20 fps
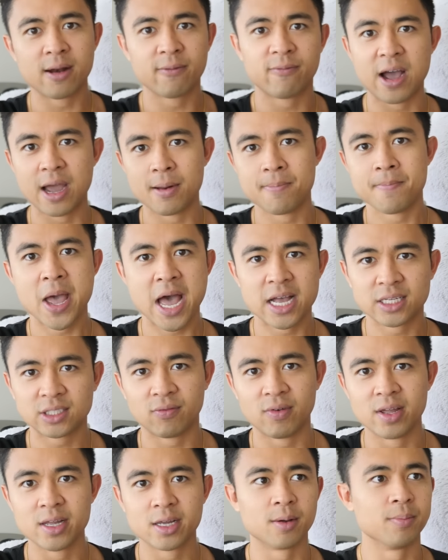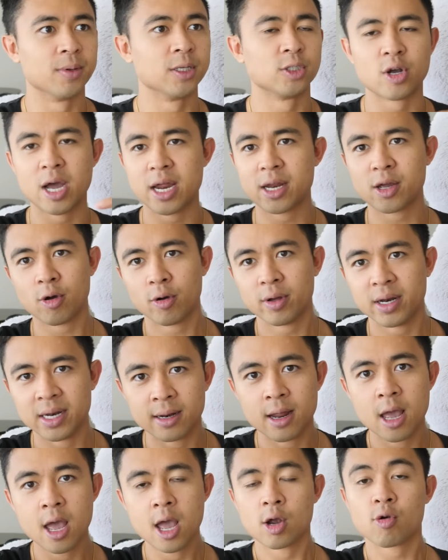find passive income and try to go ahead
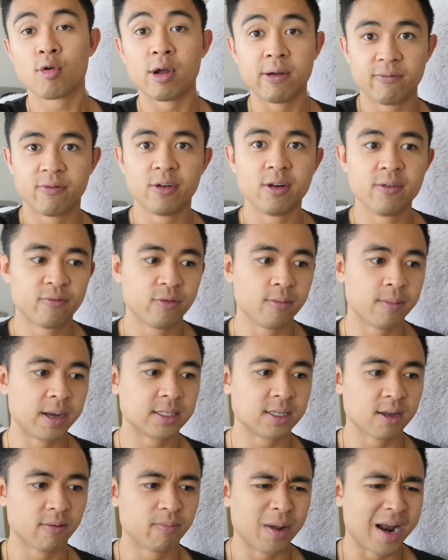and create freedom for myself.